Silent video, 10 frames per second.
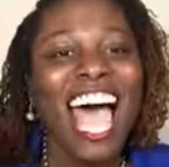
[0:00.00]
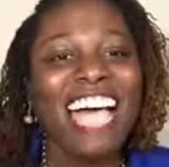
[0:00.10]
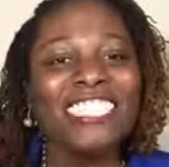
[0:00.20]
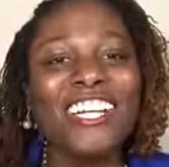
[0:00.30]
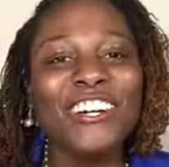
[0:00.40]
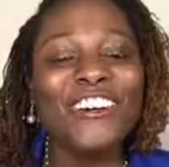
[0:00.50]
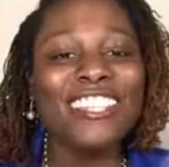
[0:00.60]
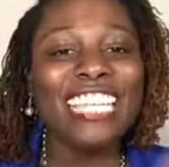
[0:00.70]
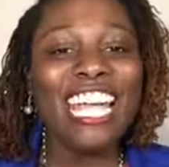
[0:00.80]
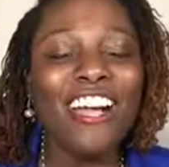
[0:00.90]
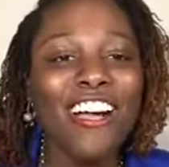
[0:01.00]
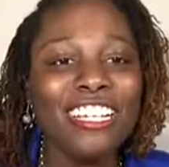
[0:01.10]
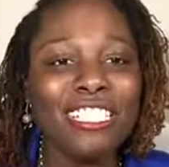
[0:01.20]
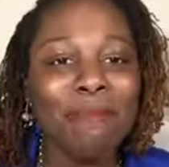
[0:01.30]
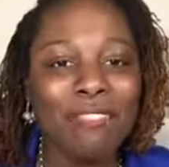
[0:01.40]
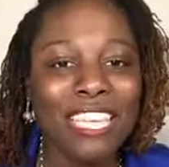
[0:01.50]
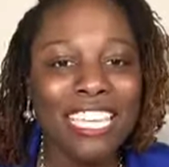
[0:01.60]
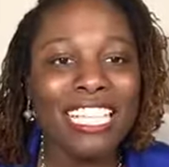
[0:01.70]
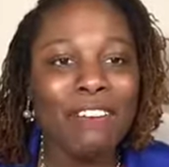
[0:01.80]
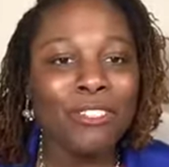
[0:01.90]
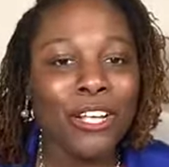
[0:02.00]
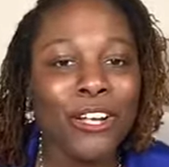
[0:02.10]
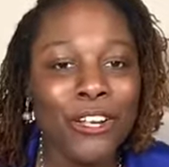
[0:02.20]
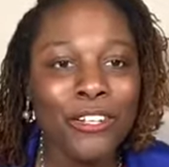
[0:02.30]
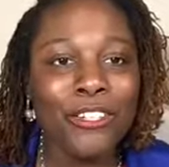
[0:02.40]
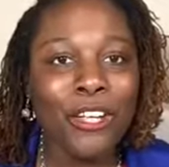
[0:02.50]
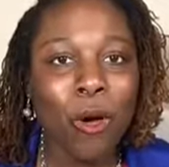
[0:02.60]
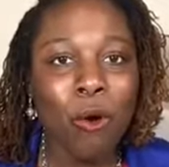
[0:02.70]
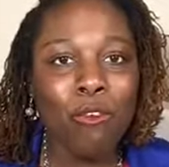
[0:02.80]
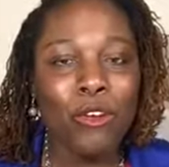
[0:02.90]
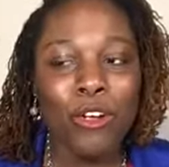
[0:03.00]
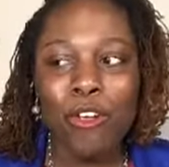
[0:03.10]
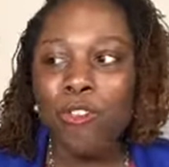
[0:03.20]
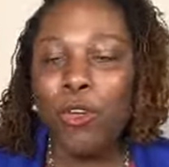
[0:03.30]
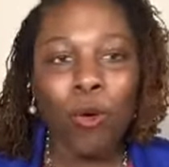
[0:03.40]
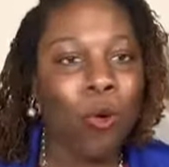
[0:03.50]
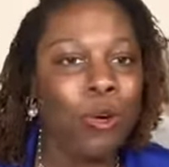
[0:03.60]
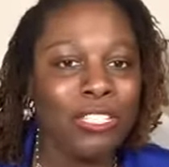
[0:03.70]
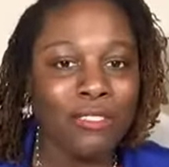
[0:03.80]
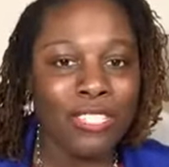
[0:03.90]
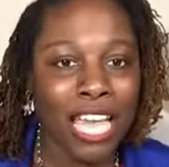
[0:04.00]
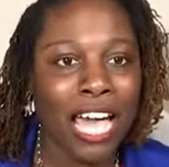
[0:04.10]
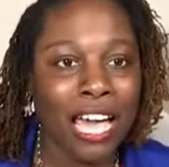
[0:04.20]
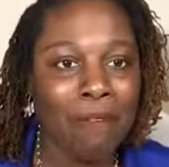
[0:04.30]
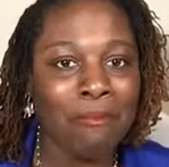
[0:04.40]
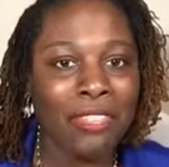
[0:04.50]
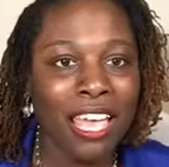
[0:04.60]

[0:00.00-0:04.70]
so there are some things I've learned over the course of time.